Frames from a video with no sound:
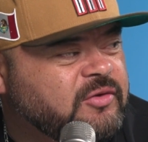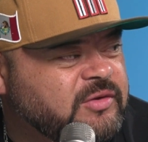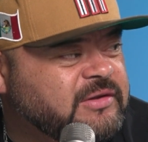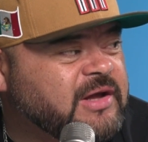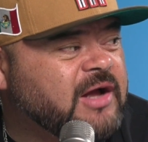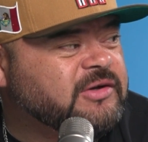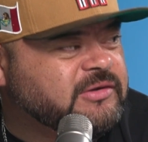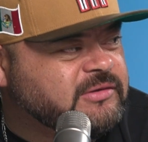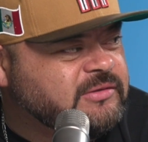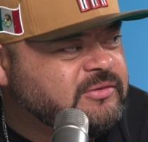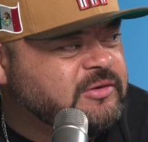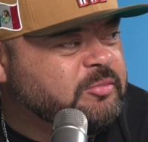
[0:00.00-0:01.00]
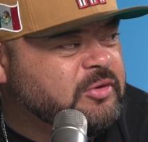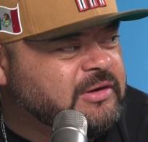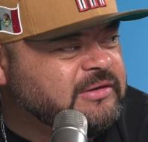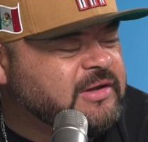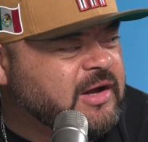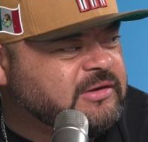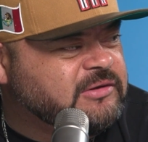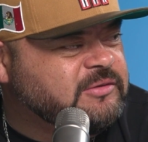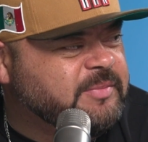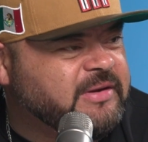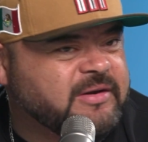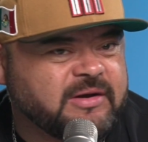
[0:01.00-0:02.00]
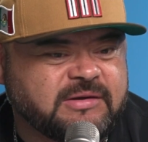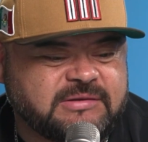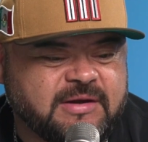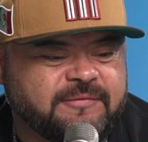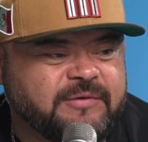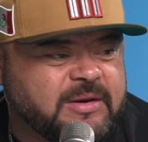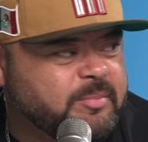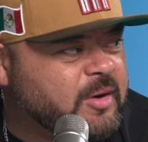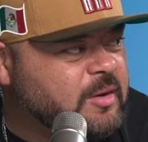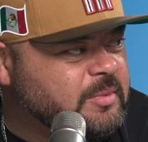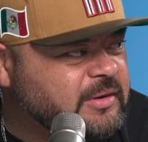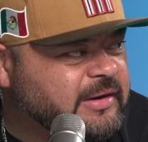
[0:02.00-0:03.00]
to the Dodgers, to the Brooklyn Dodgers, because Red Barber